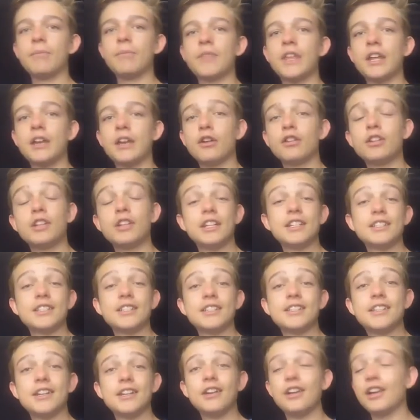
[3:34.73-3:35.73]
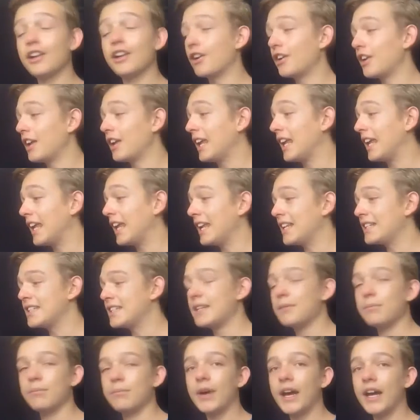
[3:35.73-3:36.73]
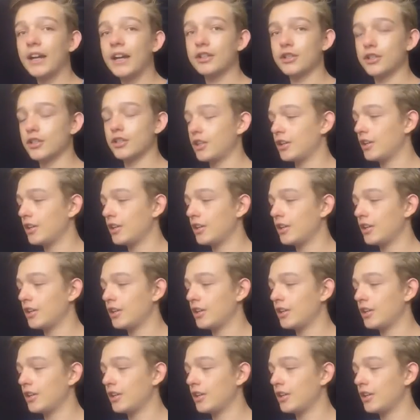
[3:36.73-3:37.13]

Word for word: they're not necessarily going to get impaction.